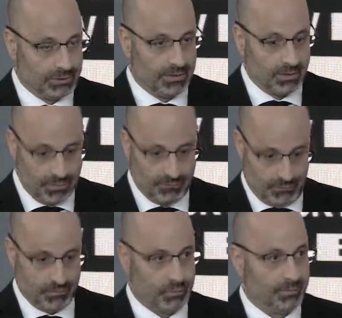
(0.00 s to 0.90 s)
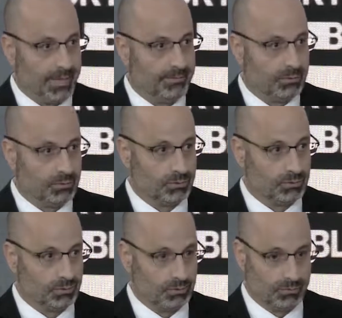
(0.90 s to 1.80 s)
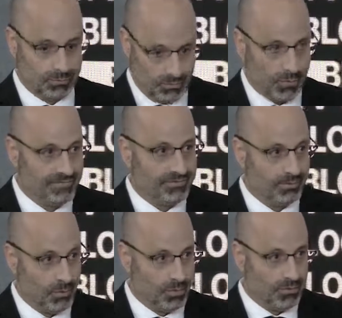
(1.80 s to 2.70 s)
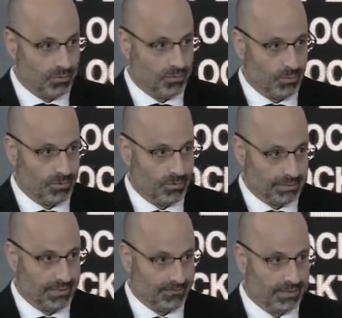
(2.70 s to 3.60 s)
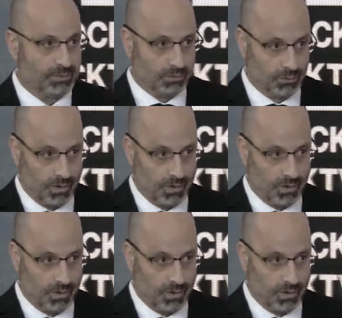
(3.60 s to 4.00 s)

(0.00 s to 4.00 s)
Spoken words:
in order to be able to have them with yourself, and you could be